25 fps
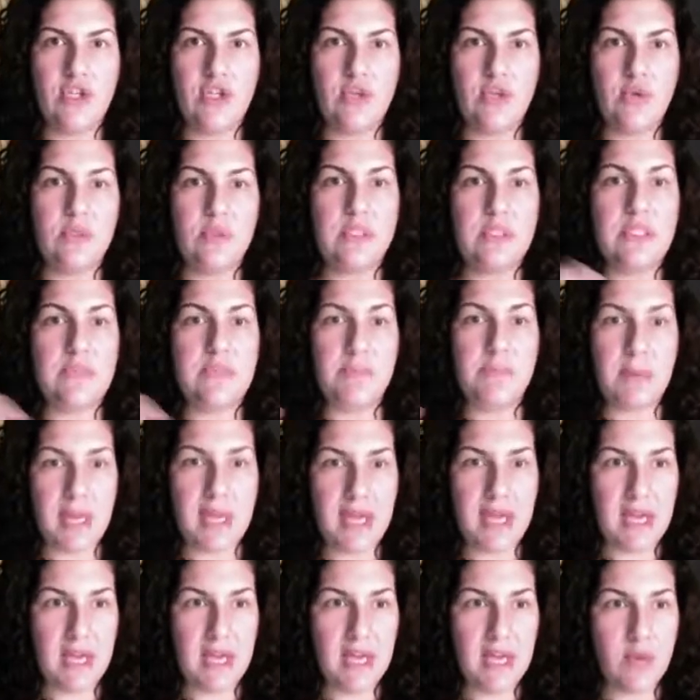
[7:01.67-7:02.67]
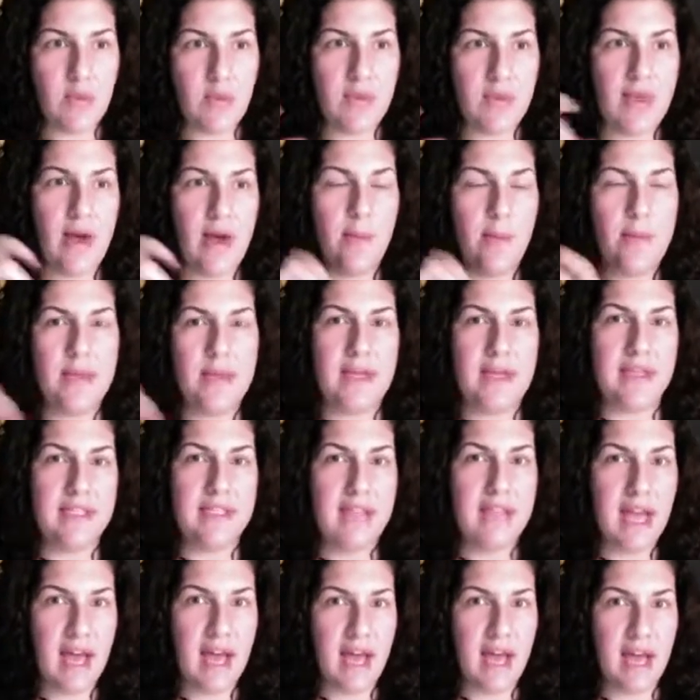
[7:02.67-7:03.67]
to speak without being
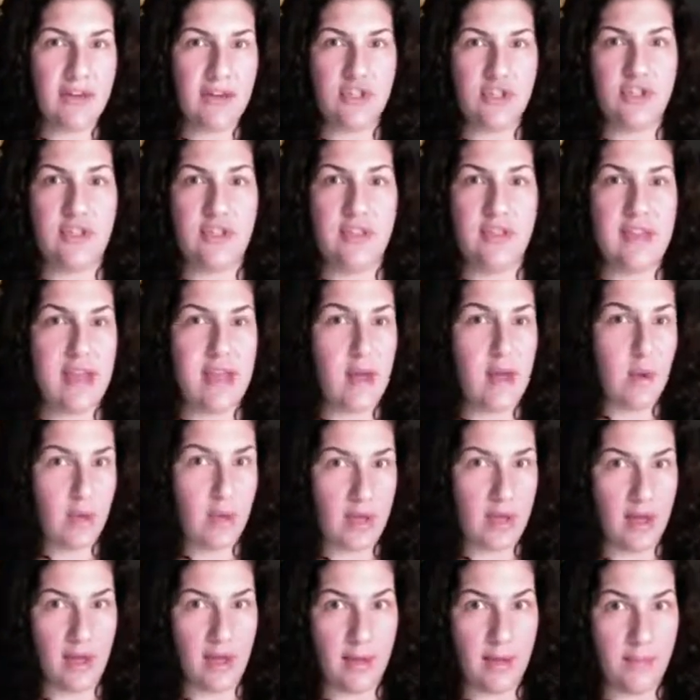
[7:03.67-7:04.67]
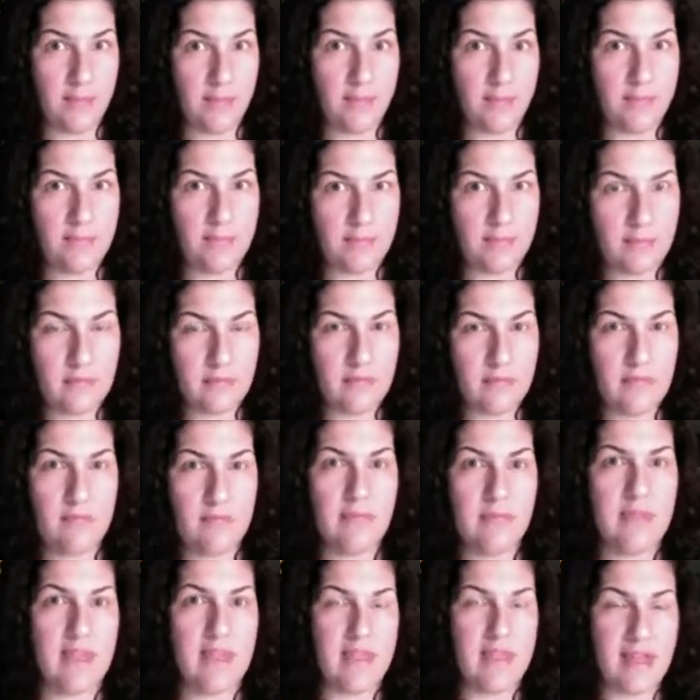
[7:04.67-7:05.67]
attached to the outcome,
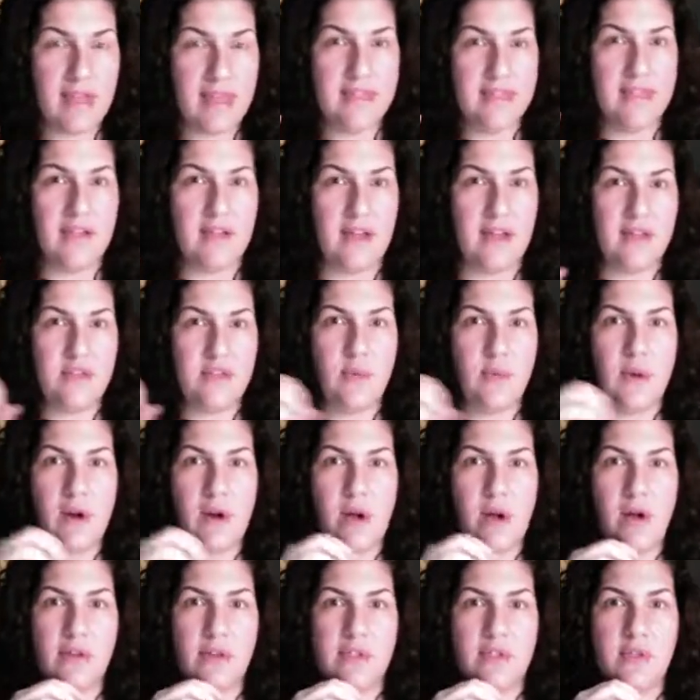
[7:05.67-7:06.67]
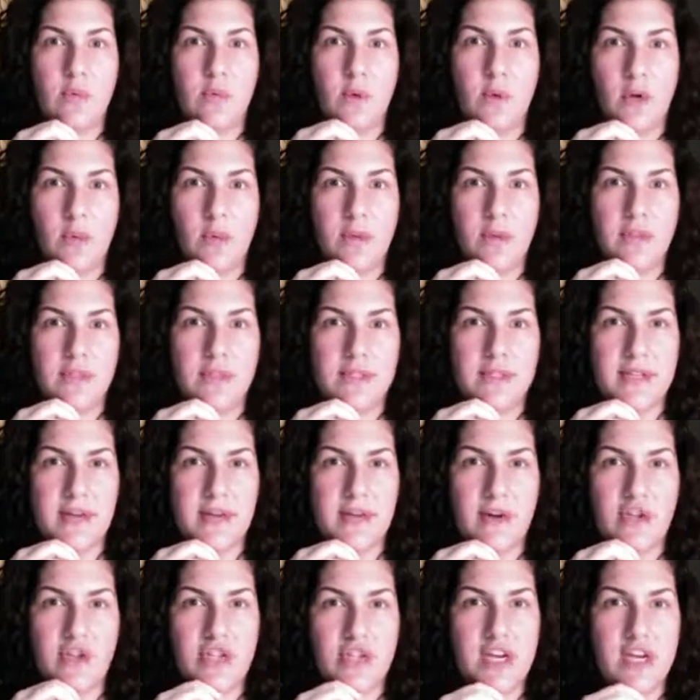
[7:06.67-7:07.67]
then that's a nice way to also work with this
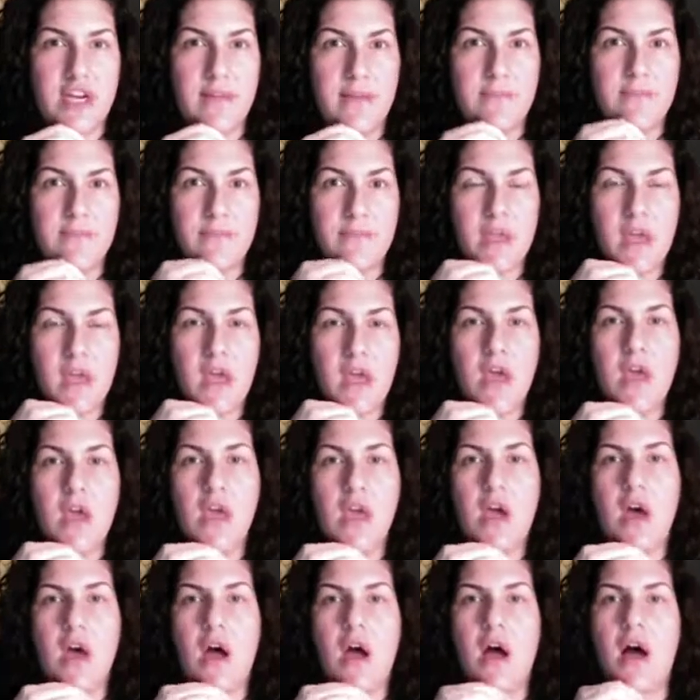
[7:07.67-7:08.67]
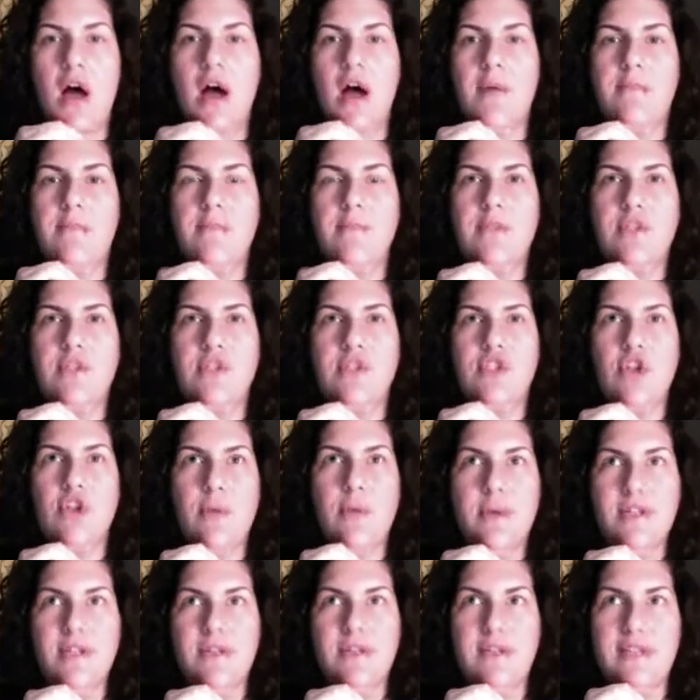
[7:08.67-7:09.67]
energy. So
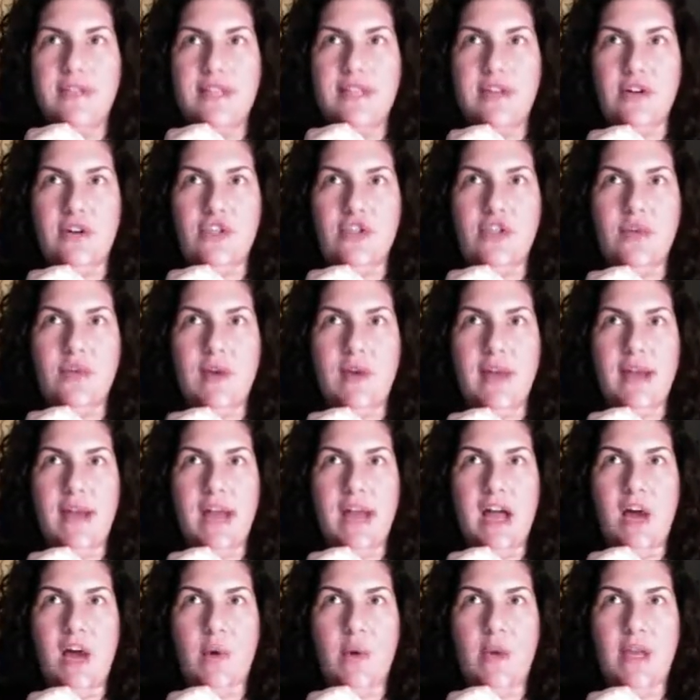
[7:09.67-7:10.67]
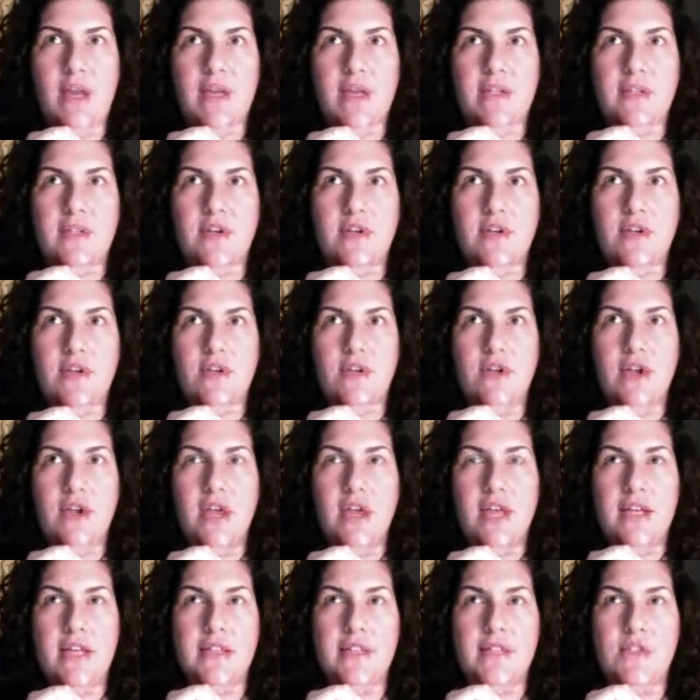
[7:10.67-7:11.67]
much of this energy right now is
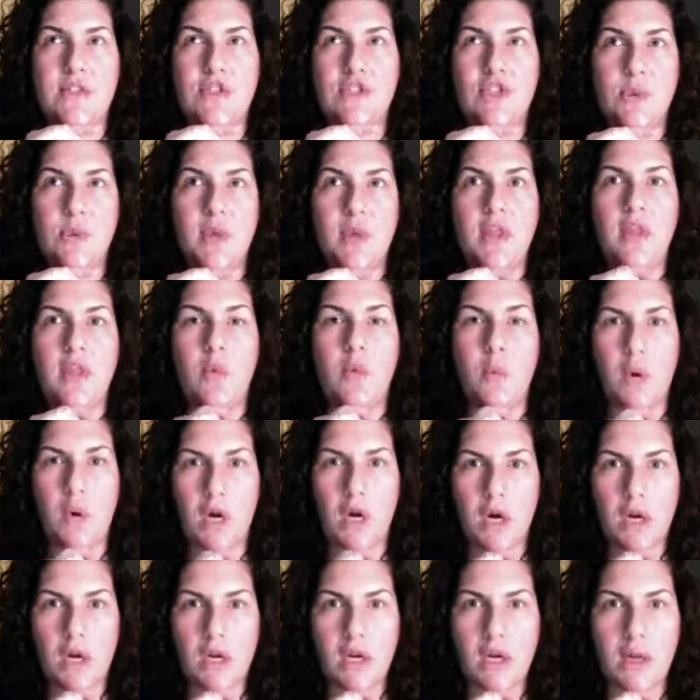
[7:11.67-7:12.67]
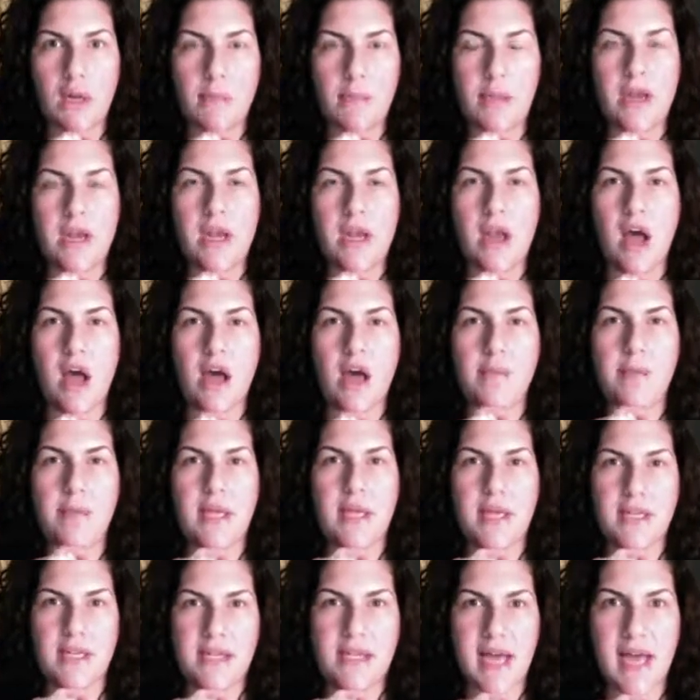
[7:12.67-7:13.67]
doing the work, but not
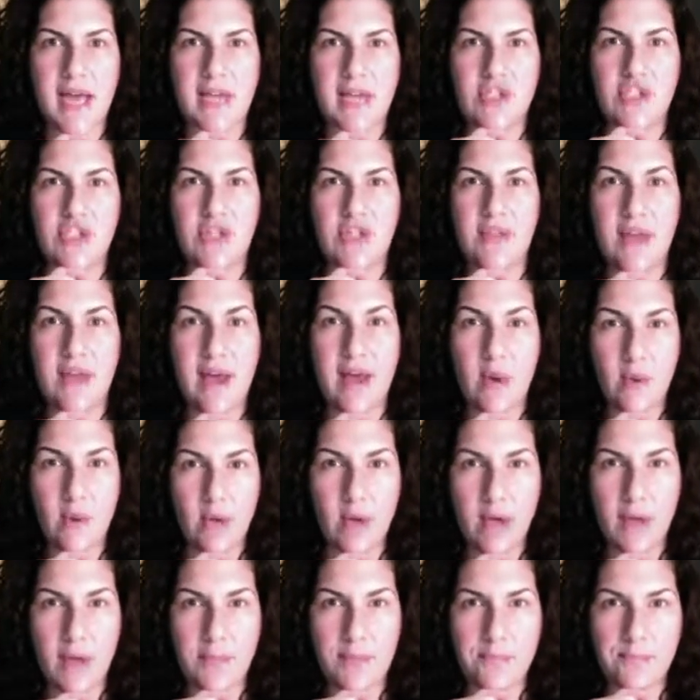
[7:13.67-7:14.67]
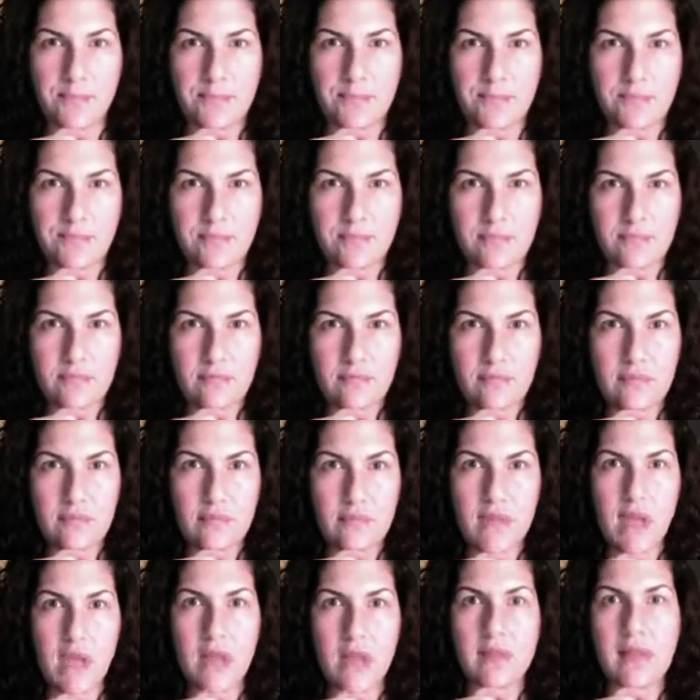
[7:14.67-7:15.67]
being attached to the outcome.
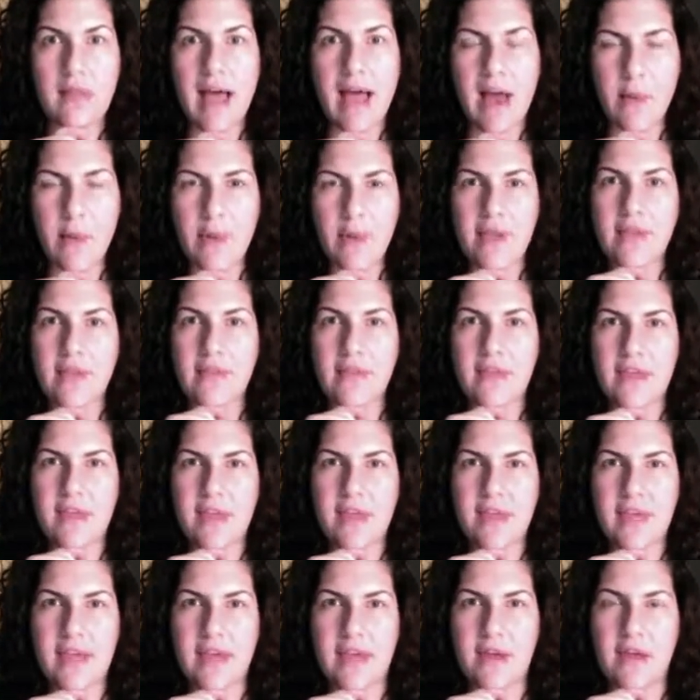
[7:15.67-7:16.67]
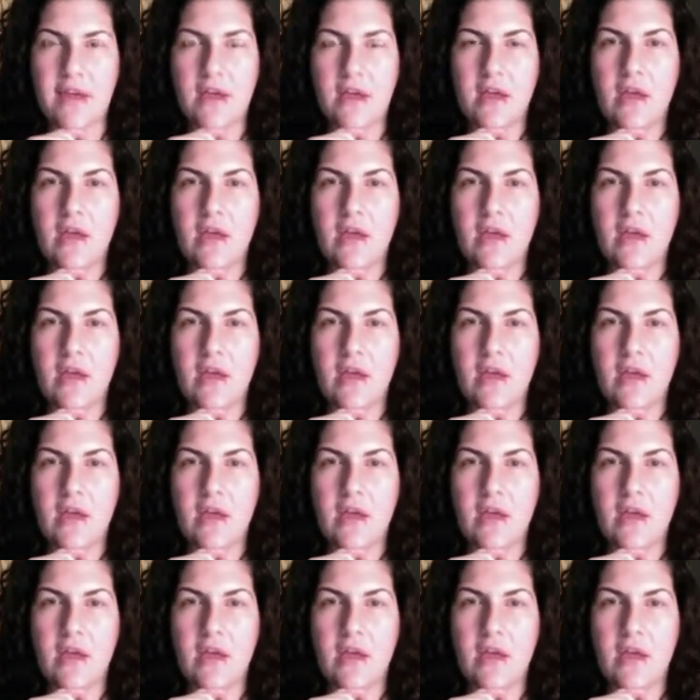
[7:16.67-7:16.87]
Allowing the,